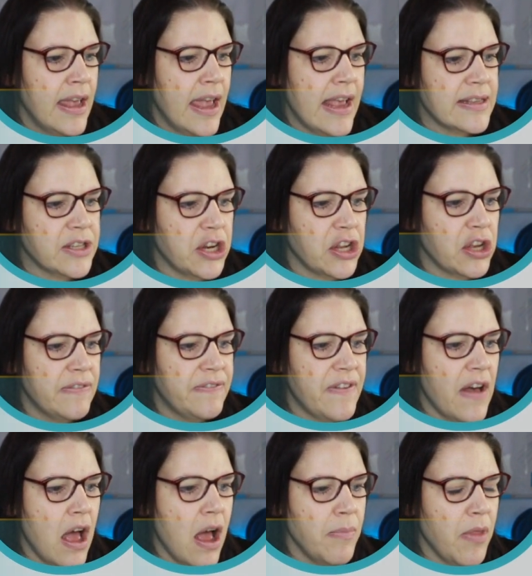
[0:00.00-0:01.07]
It's going to
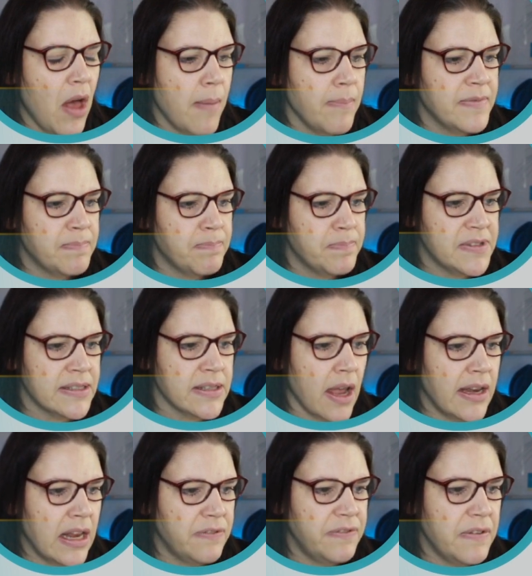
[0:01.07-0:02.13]
confirm that I'm
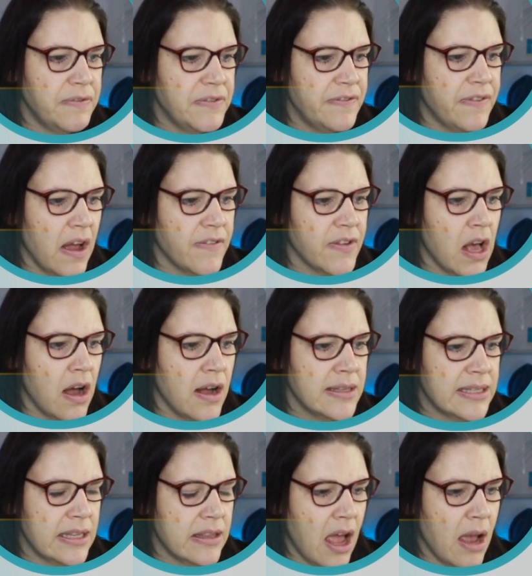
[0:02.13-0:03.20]
designing 55
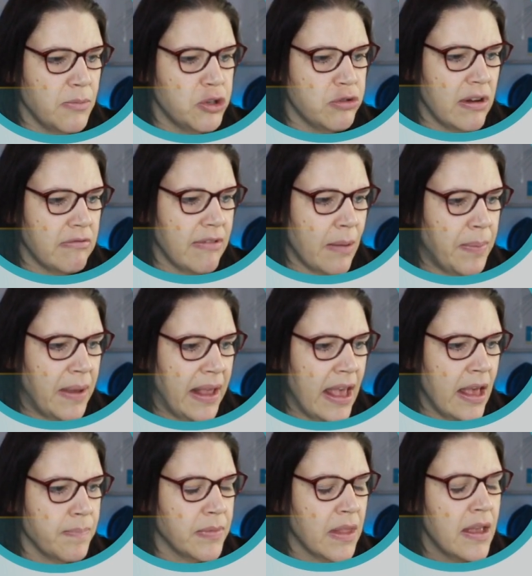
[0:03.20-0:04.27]
cards and that I'm shrink wrapping
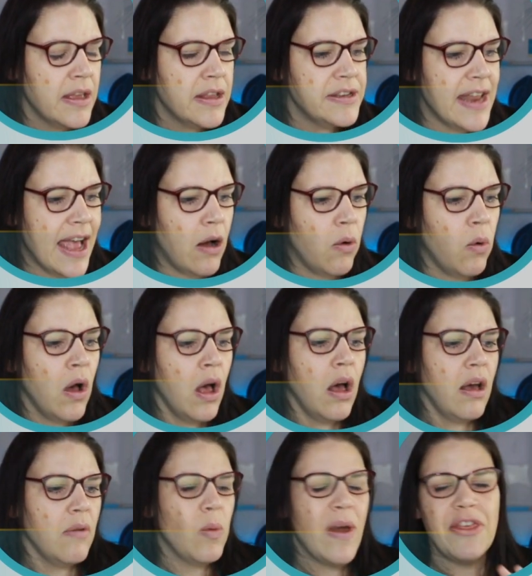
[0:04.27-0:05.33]
it. Now,
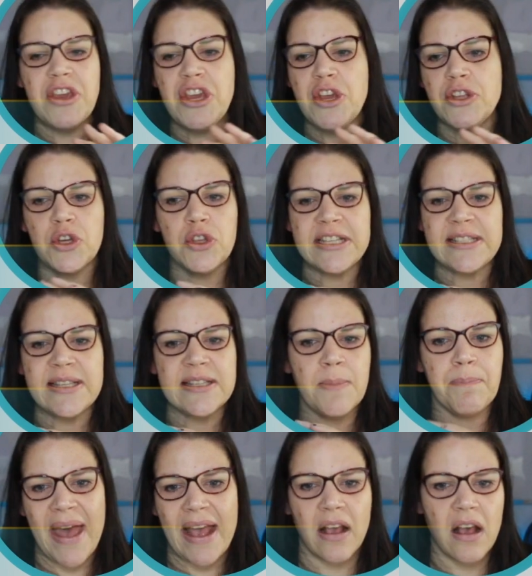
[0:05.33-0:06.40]
whether you do this as the
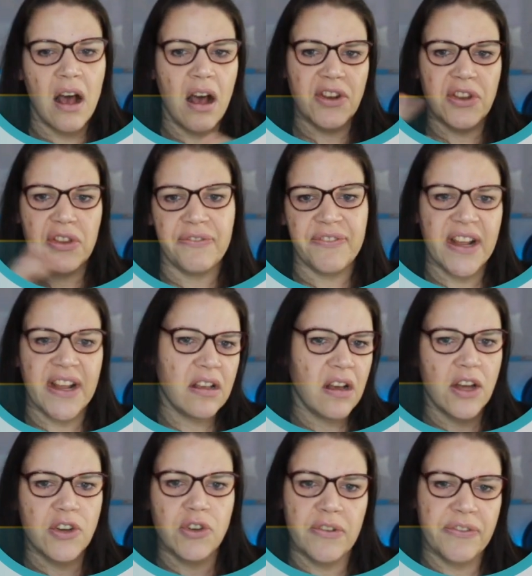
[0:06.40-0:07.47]
back card and the front
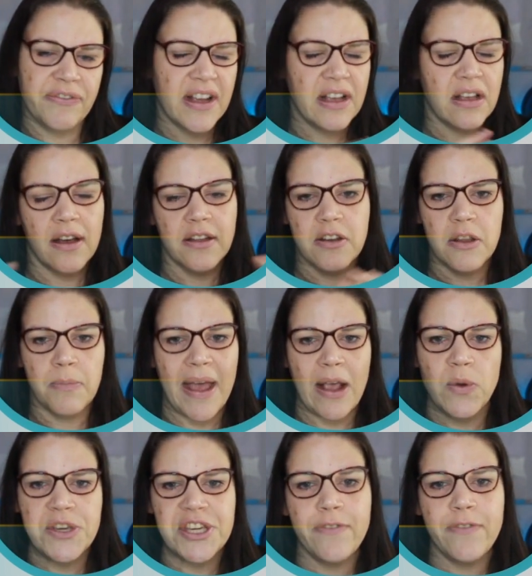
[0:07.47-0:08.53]
card, or the front card and the
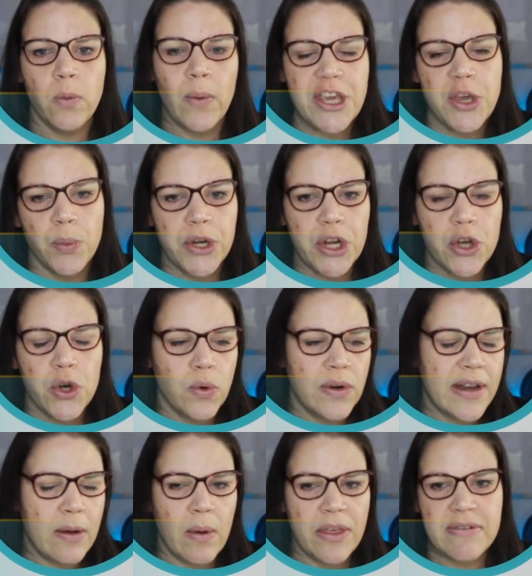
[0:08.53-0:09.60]
back, whichever way you want to
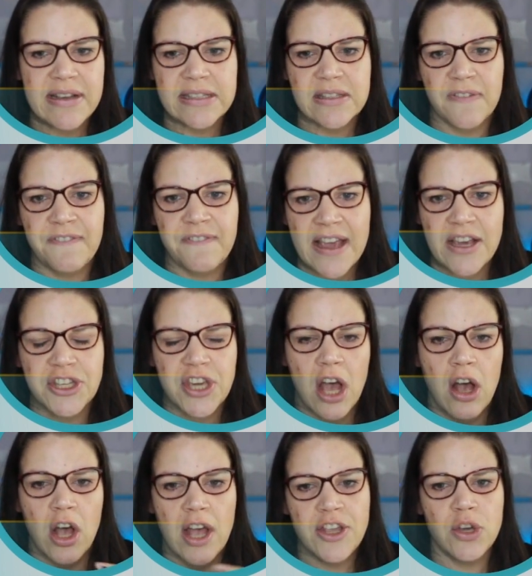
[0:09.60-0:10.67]
call it, whether it's the
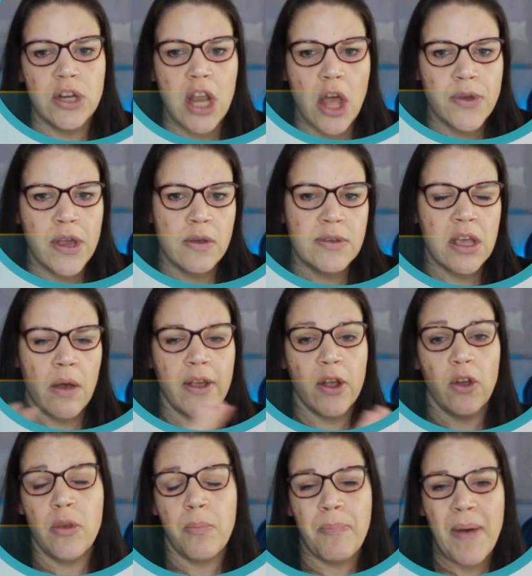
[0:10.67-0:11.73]
fascia and your logo's going
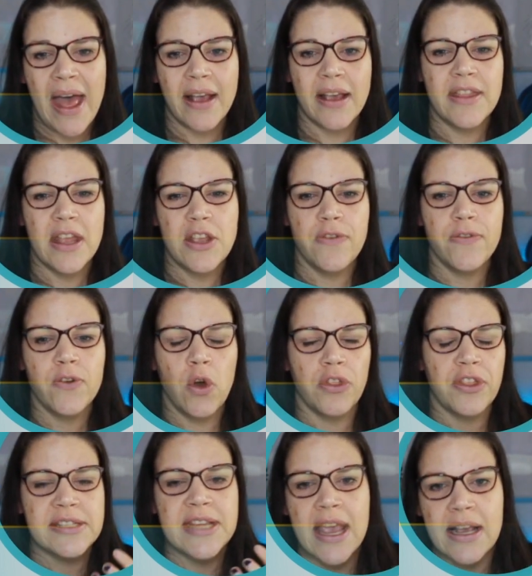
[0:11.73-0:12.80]
on the back and then you've
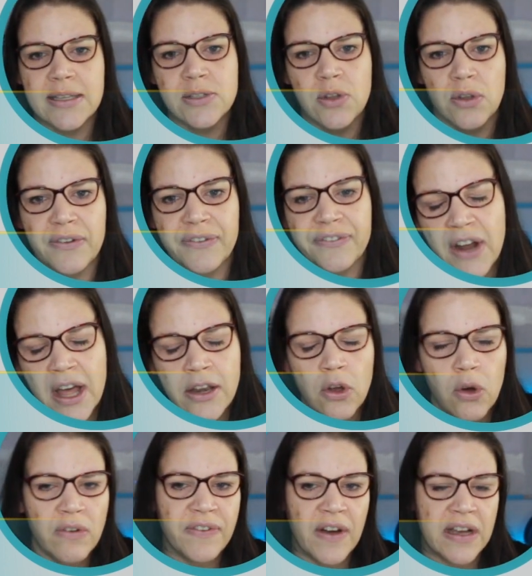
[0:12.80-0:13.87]
got the text on the front,
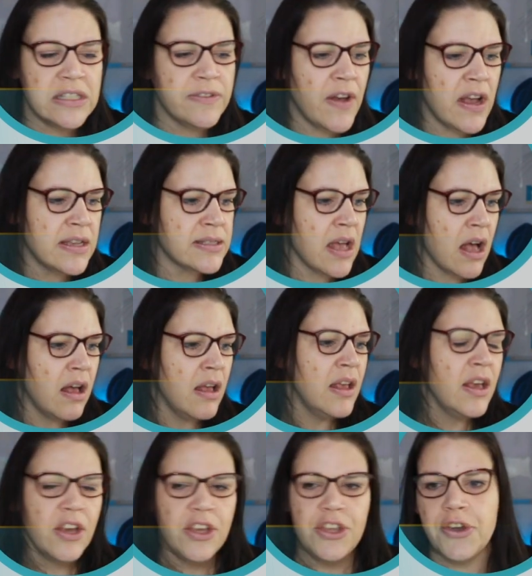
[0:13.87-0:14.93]
or vice versa,
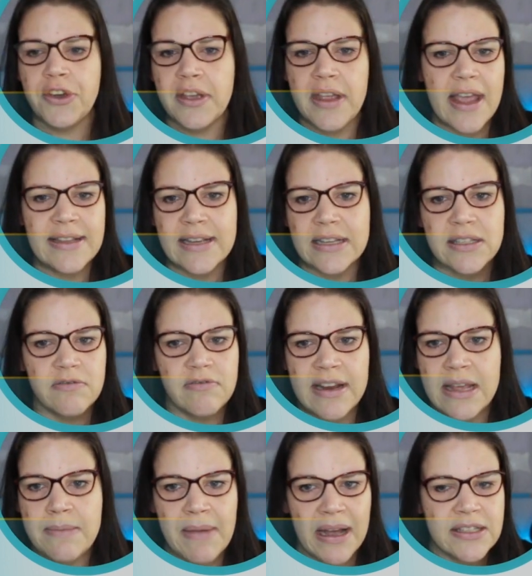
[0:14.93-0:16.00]
it doesn't
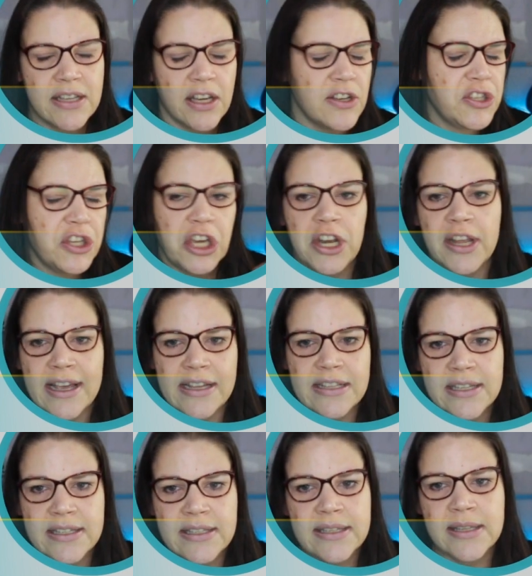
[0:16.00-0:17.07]
really matter because you're going to get
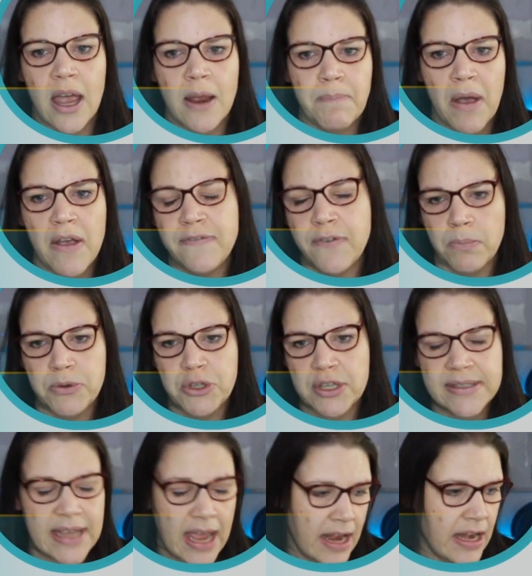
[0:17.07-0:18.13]
to design both
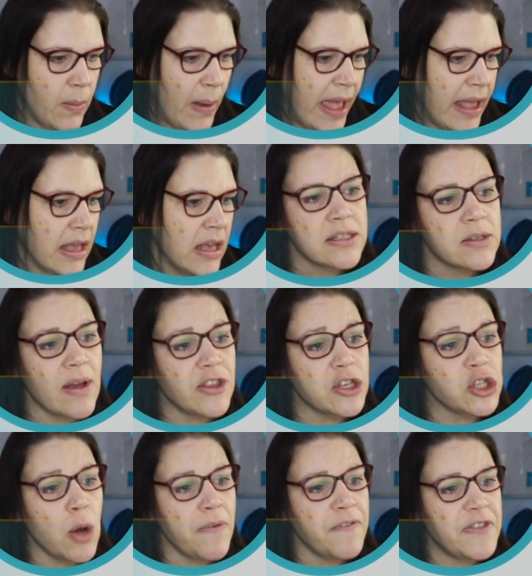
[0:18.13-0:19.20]
options anyway. So at the
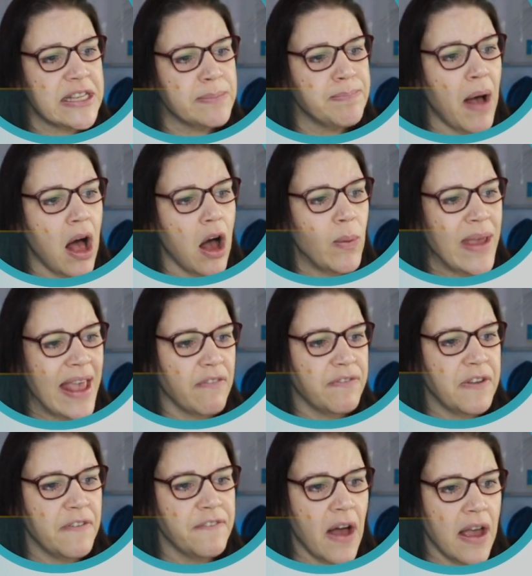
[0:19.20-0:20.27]
top of this bar, we have
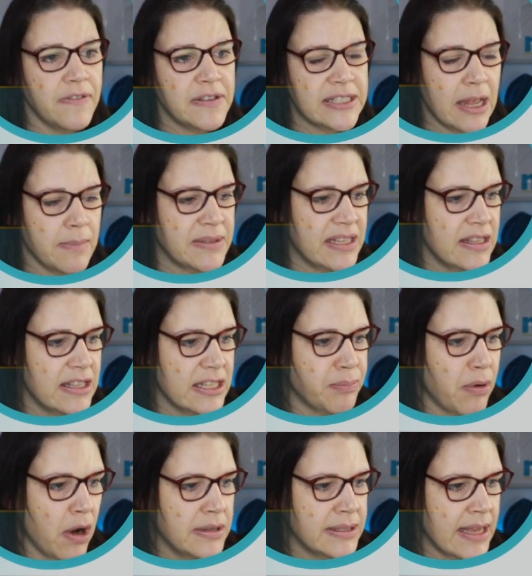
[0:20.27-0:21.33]
the 5 steps in this
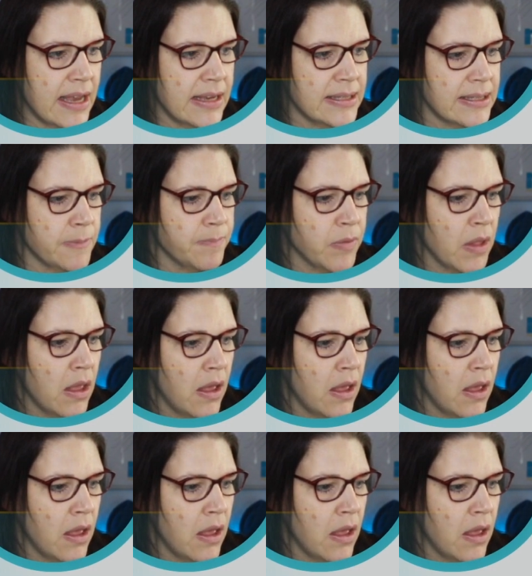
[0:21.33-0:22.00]
process.